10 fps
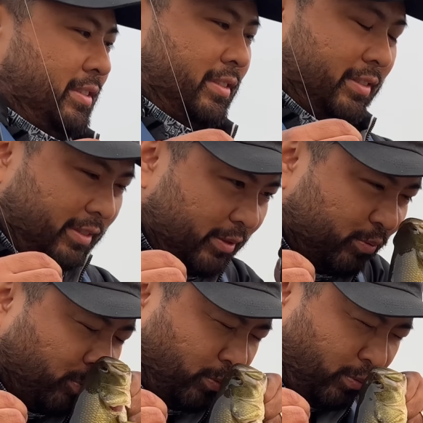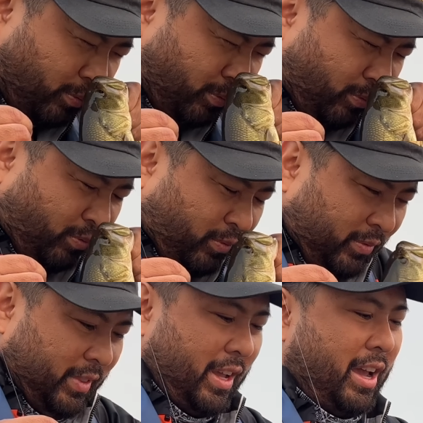Let's go, dude. Wait, was that your first
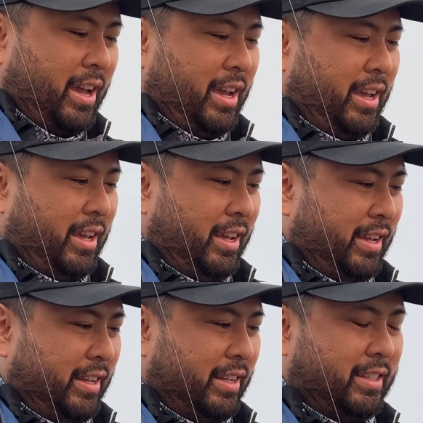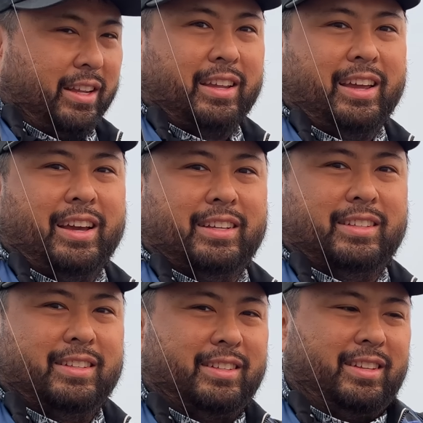cast, second cast? Second cast. Oh,
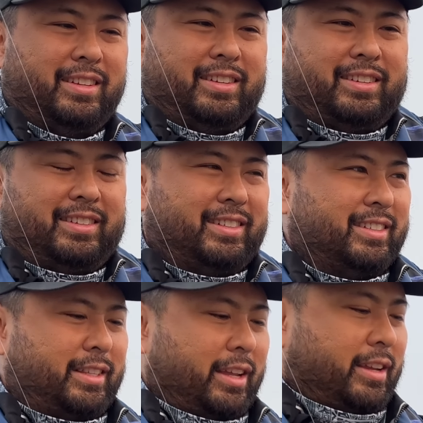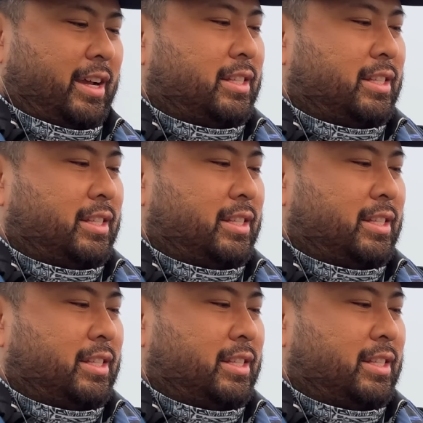good, good. Not the first second cast.